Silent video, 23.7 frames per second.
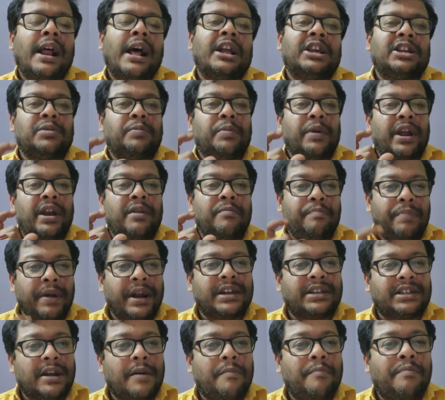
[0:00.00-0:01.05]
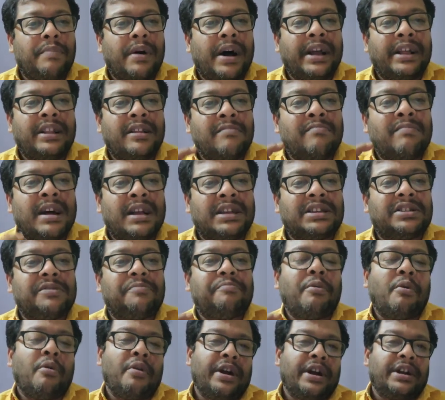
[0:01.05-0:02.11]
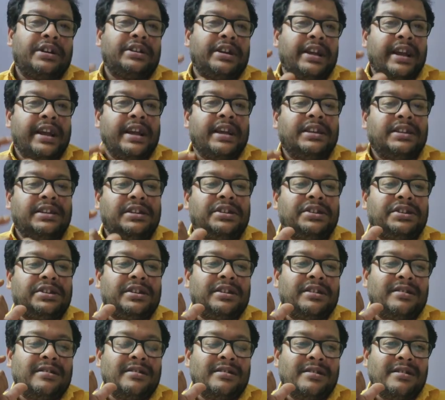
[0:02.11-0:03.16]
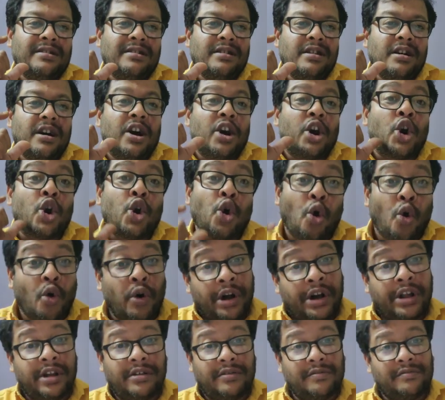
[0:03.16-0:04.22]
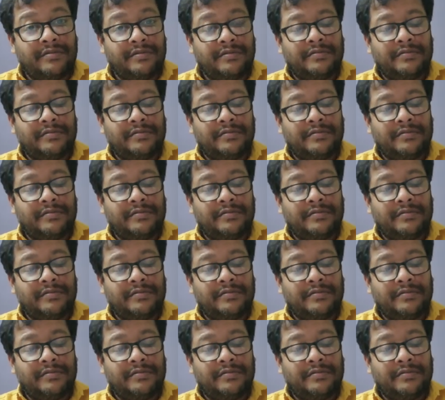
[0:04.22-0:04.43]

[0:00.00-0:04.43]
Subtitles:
that has been picked up by the master poet is a road.